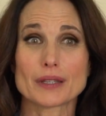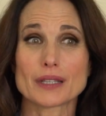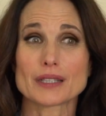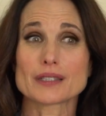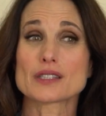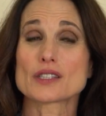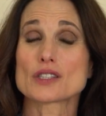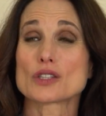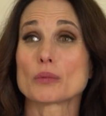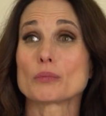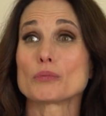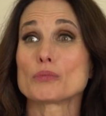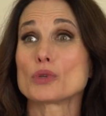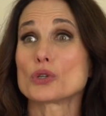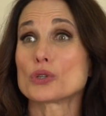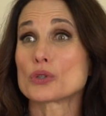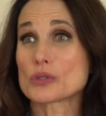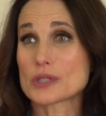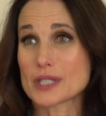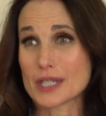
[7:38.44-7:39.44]
but it's the
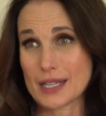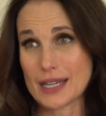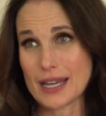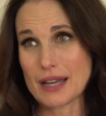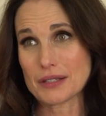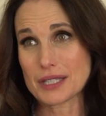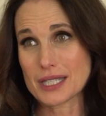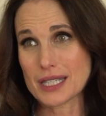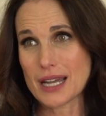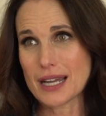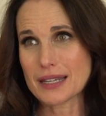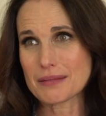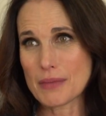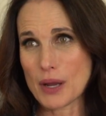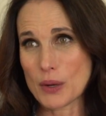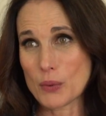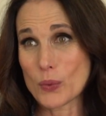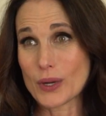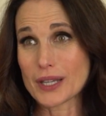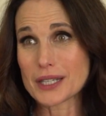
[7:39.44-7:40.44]
music outside
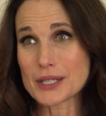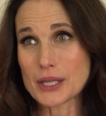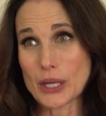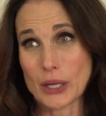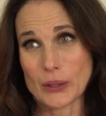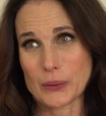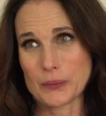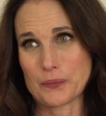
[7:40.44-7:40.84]
my window.